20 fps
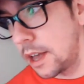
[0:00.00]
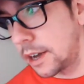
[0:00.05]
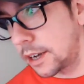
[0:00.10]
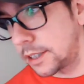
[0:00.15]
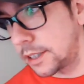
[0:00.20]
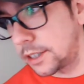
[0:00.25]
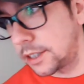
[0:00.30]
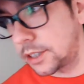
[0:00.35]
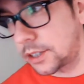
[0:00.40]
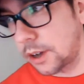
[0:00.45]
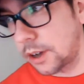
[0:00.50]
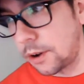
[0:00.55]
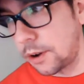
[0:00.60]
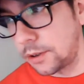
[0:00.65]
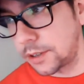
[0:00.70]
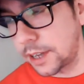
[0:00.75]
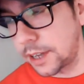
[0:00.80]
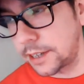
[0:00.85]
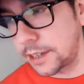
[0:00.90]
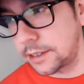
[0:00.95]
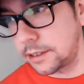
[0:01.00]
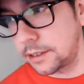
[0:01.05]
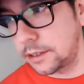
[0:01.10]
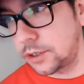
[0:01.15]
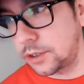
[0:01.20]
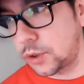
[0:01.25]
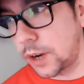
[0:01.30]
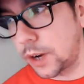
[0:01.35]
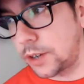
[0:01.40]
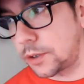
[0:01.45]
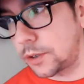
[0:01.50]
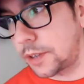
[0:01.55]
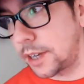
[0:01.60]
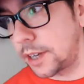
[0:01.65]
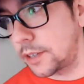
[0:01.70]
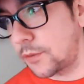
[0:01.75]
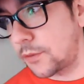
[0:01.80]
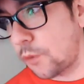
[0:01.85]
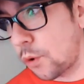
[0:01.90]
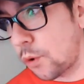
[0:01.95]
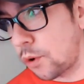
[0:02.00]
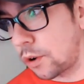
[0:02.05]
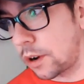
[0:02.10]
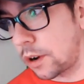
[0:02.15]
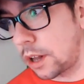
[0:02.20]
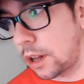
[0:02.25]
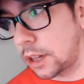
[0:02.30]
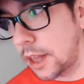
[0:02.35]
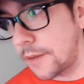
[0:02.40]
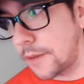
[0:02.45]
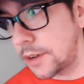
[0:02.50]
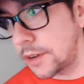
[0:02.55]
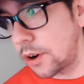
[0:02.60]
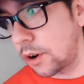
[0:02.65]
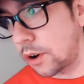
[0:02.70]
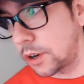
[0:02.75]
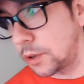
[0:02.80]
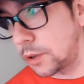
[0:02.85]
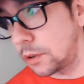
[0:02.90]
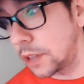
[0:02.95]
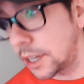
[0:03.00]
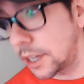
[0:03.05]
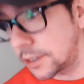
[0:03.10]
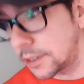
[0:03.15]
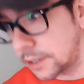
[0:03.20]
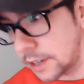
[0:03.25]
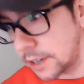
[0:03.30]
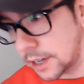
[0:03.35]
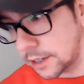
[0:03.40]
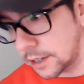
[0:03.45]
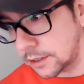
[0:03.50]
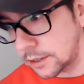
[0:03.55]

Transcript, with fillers: Because it just goes like Stranger Things 4, 11, are you listening?